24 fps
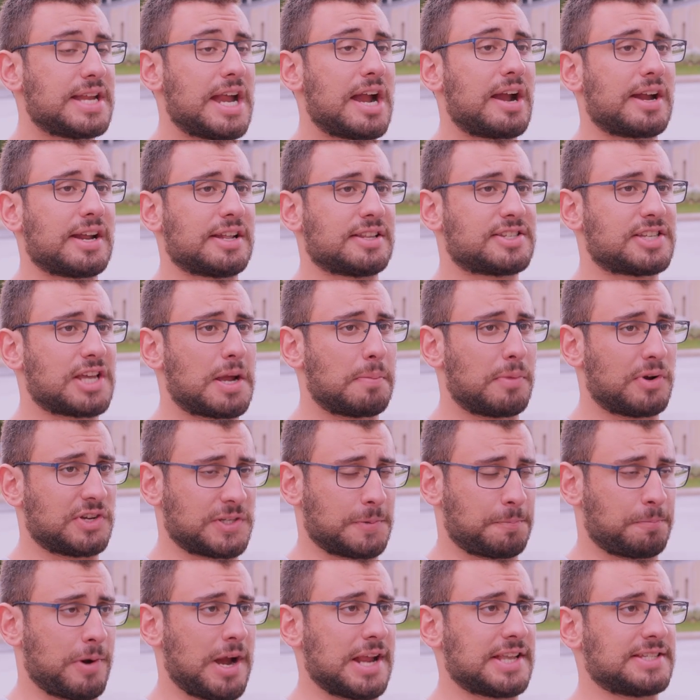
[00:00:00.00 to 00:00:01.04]
Darian Summers,
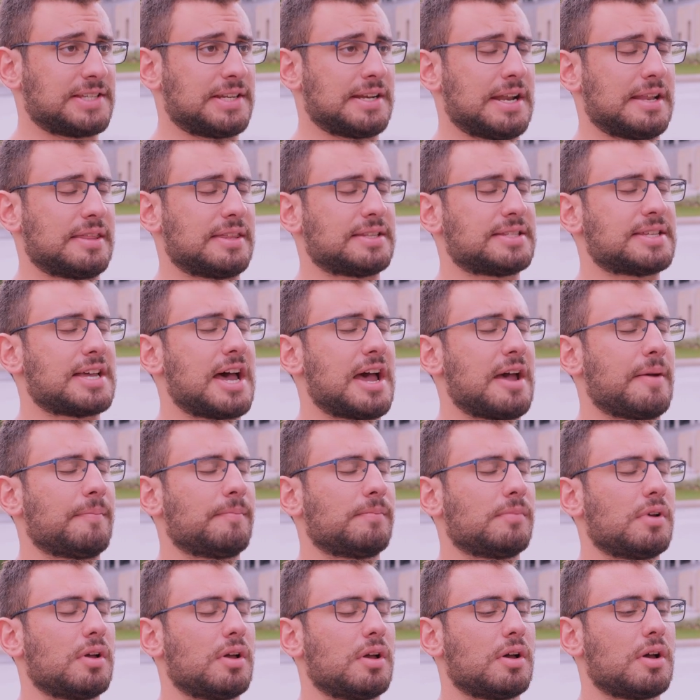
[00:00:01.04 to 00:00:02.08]
the president at the
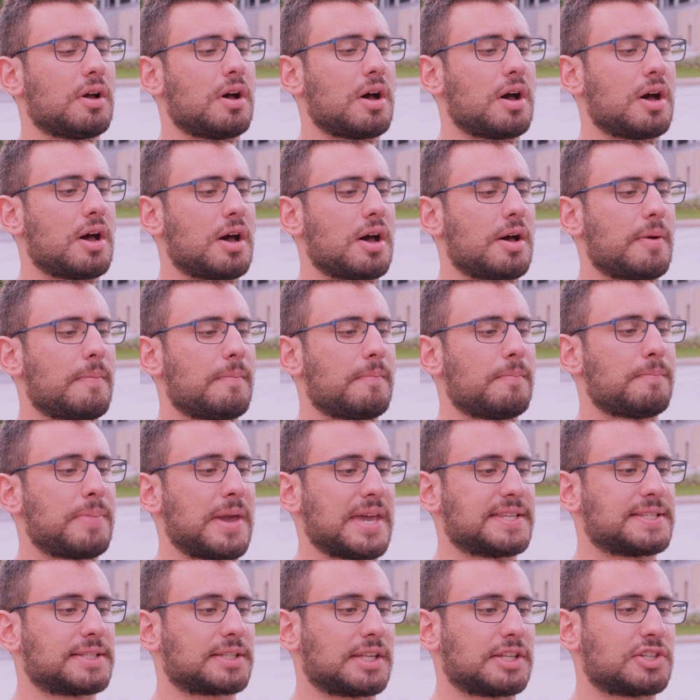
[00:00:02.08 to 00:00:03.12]
time,
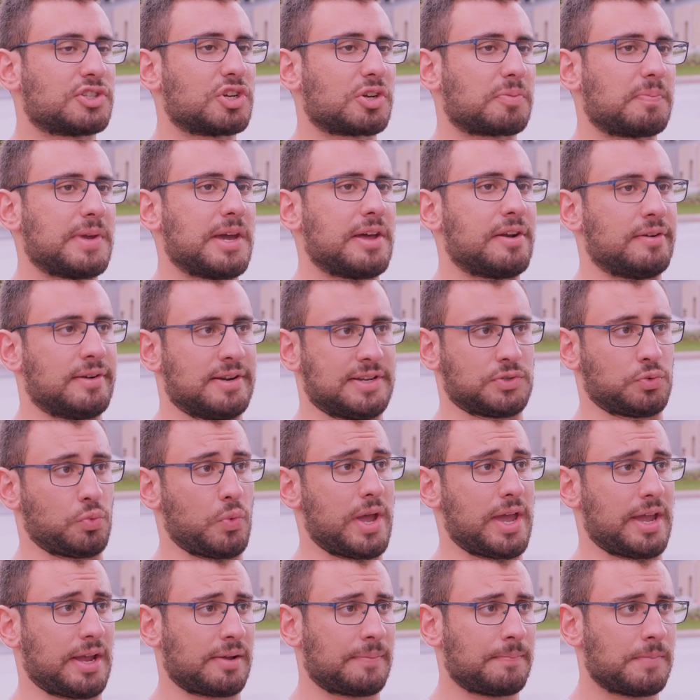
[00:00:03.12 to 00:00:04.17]
basically took me under his
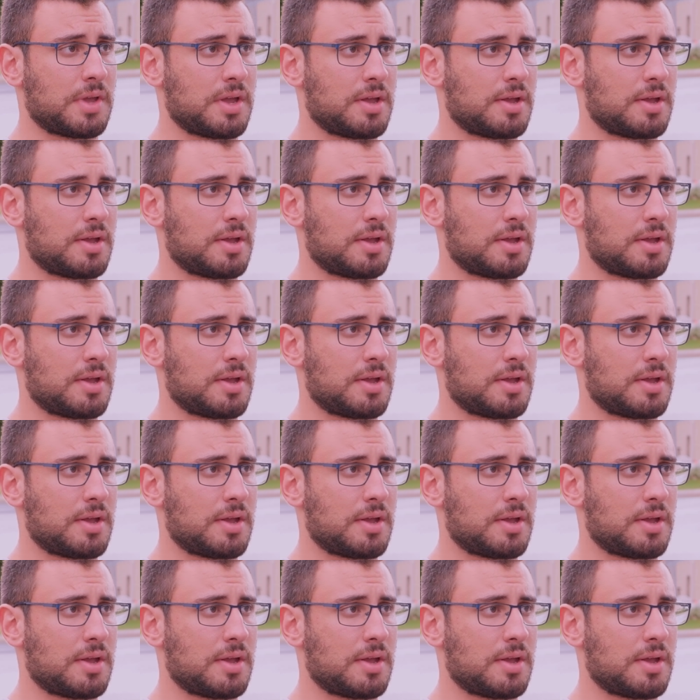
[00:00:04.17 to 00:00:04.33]
wing.